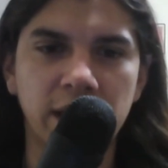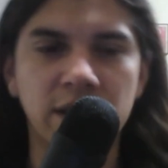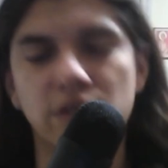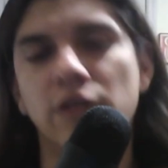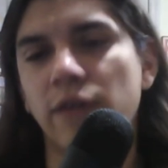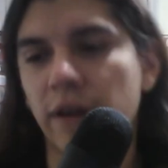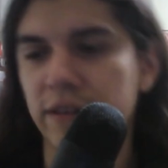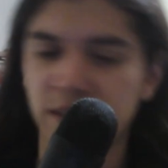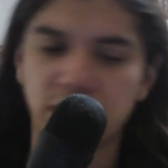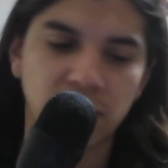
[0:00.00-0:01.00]
And
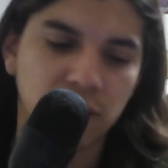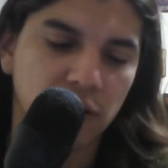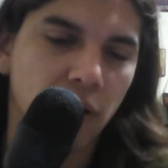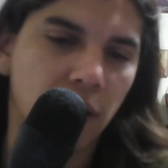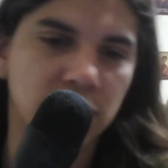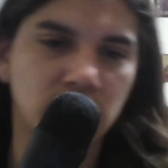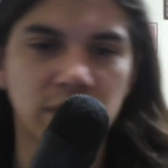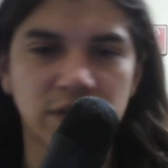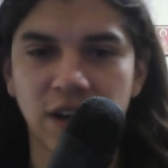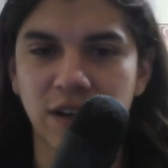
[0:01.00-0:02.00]
I said I was
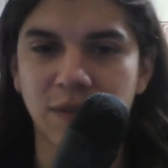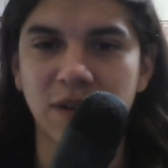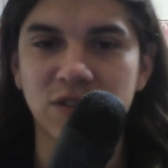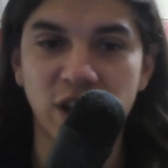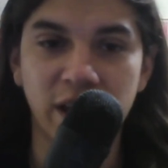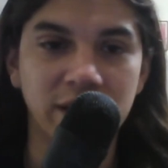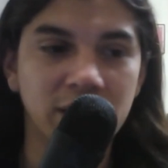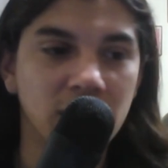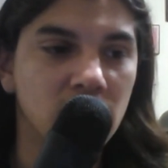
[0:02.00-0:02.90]
going to talk about Che,